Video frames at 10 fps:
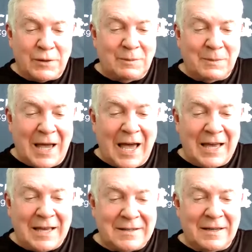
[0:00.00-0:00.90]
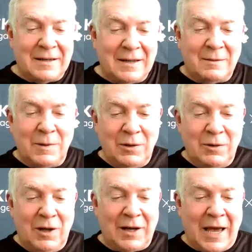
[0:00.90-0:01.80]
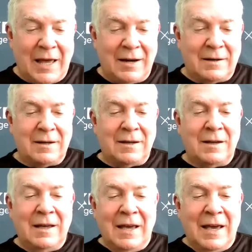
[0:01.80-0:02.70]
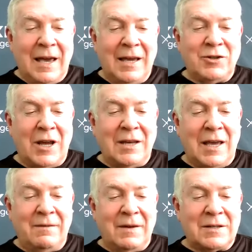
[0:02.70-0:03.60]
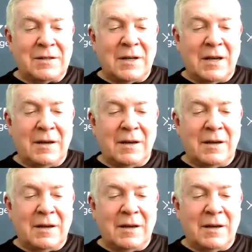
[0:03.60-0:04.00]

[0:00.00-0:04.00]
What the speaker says: some guys, and when you look at it, A.J. Davis,